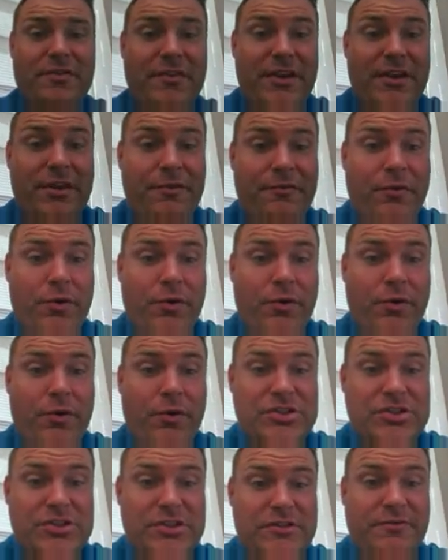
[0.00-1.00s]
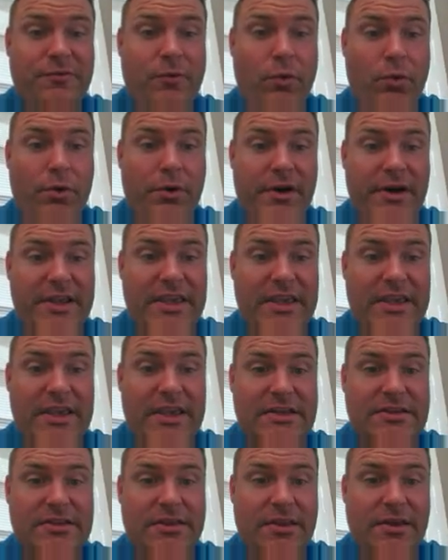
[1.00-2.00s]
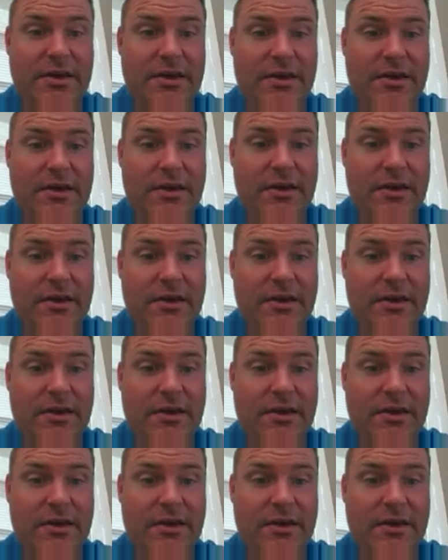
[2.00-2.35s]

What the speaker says: of e to the 4x is, just 4e to the